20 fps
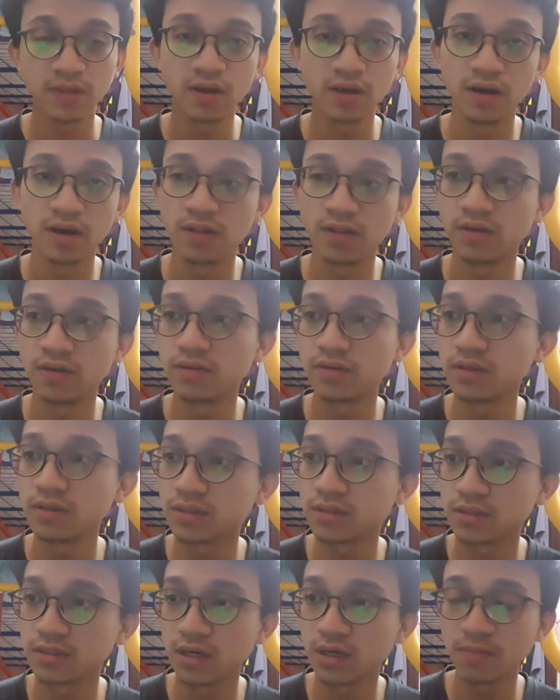and the third
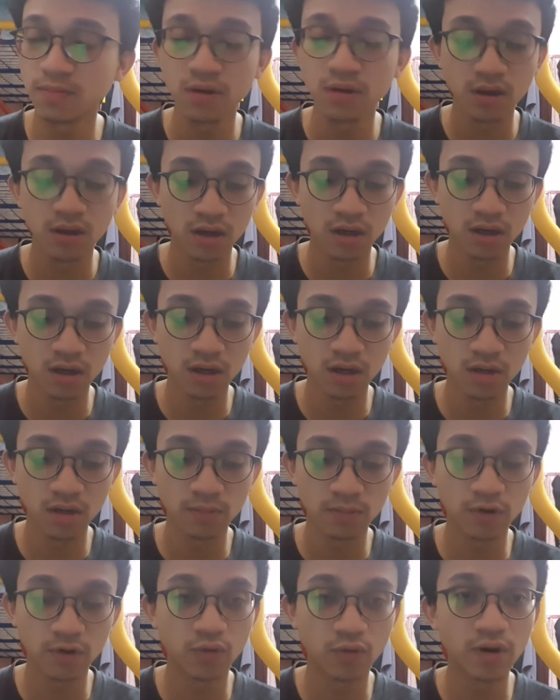step
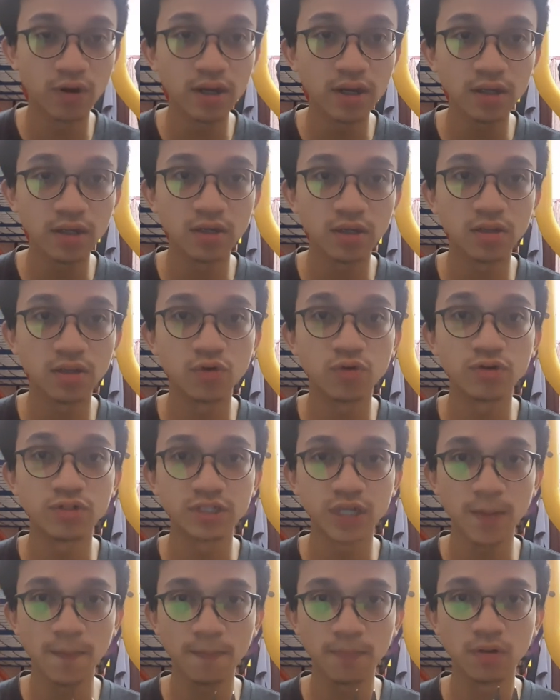um, grind your
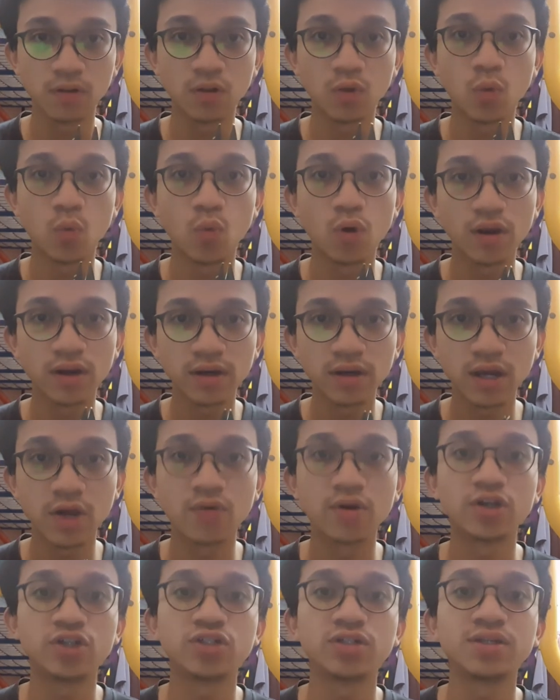sample one
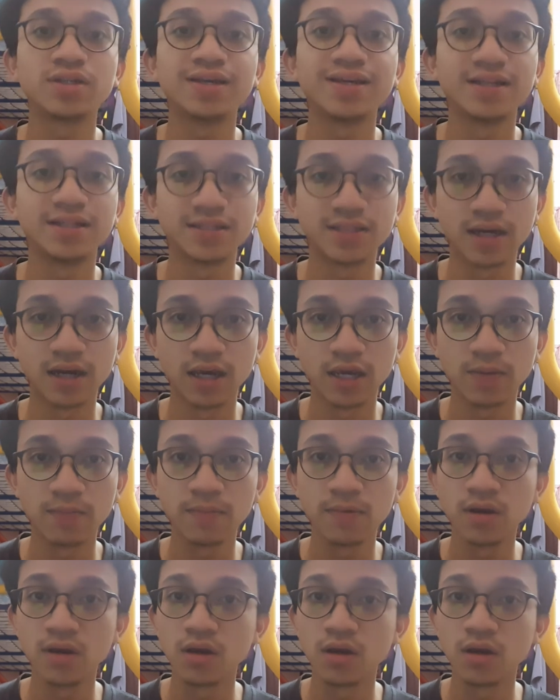direction in a time